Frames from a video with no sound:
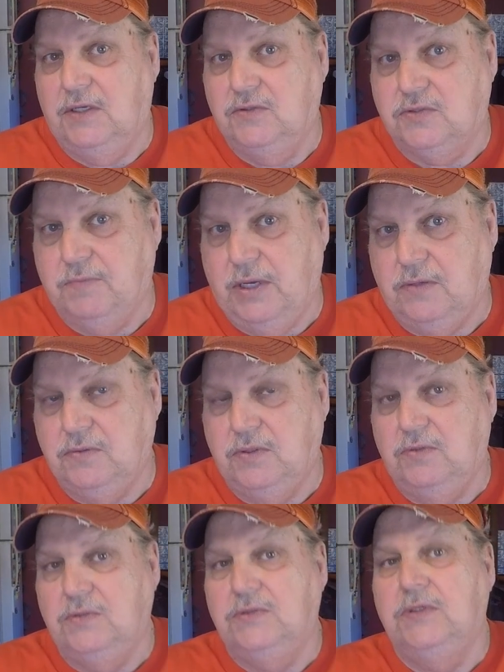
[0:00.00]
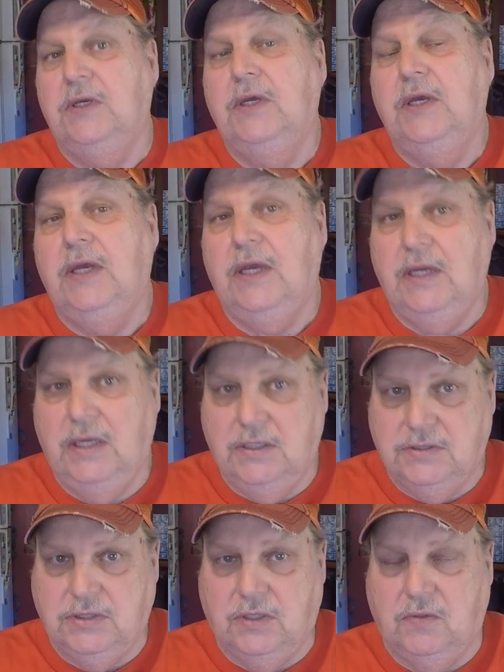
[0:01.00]
2 small units, and he
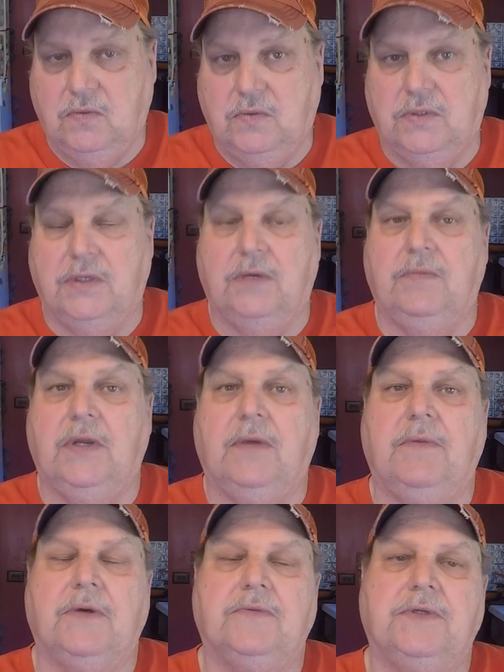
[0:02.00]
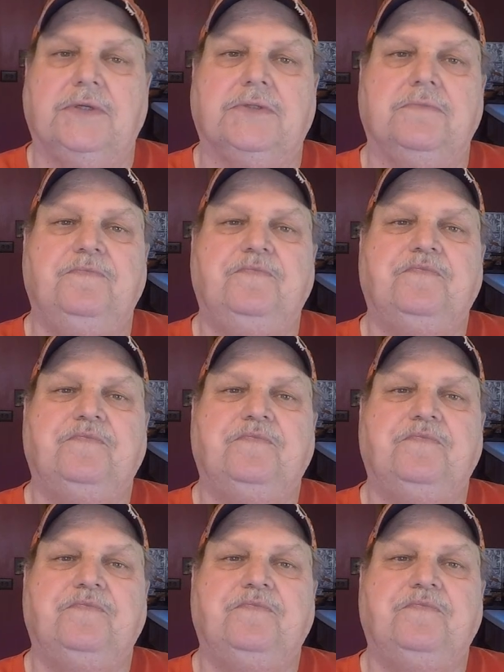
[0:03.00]
had sold one of them, and I bought this one.